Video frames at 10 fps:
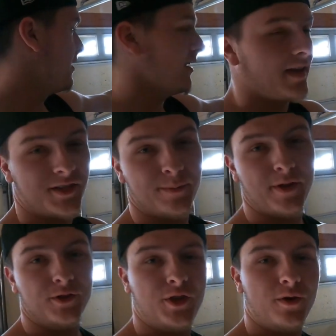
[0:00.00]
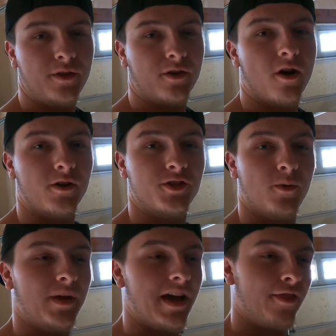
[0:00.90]
he's gonna be who's tuning the car. So
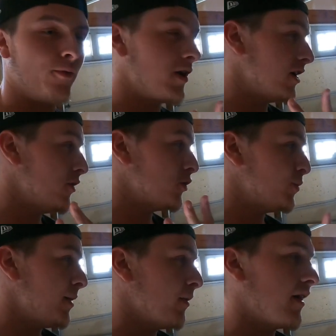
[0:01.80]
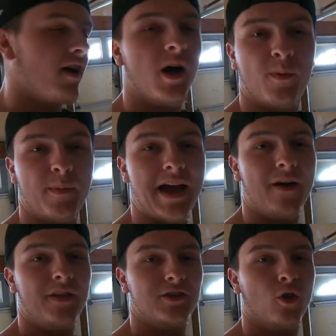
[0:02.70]
we got 3 huge people that are helping me
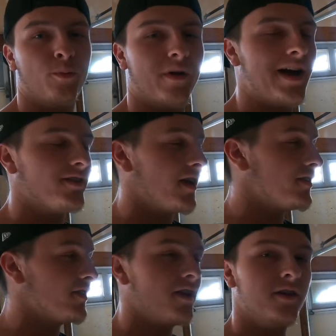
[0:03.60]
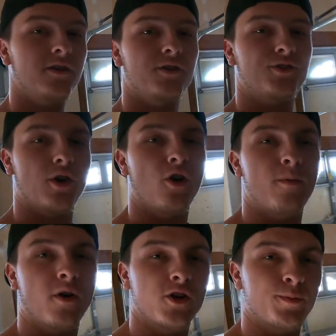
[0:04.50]
out in this whole process. Soho
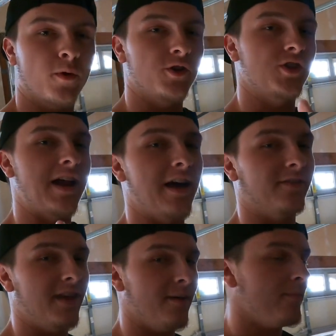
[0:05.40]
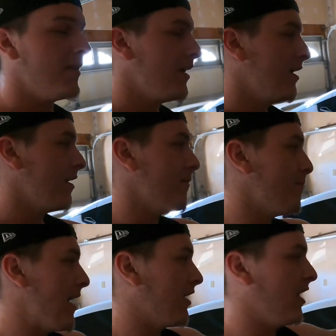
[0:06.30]
Motorsports, shout out them.
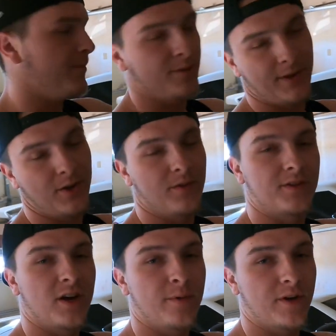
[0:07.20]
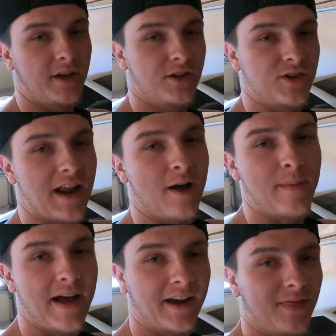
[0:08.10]
Mike Clam's gonna be doing the turbo kit, shout out
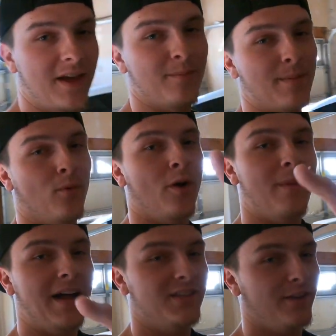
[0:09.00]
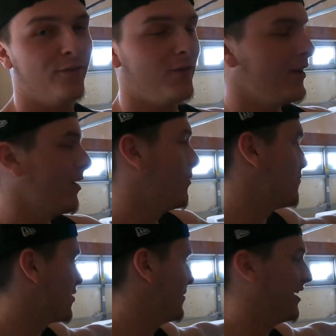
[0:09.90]
Mike, and then my boy Monsif.
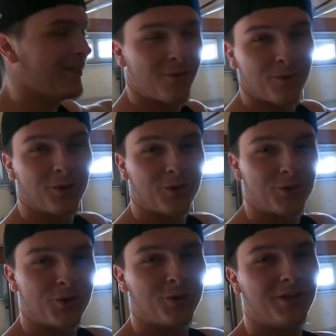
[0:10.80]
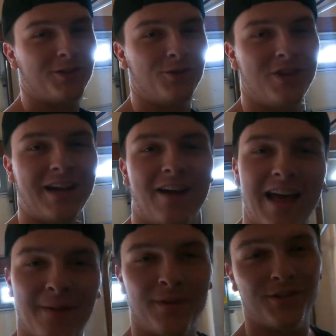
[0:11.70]
We're gonna be hitting the roller shortly, so check out
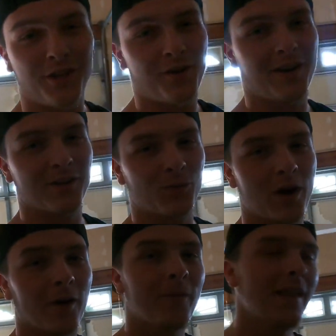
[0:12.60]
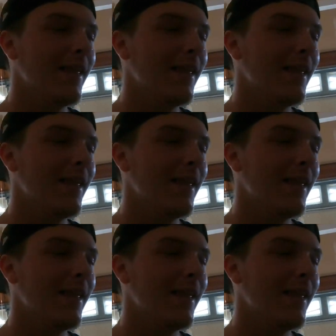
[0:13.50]
Admin Tuning as well.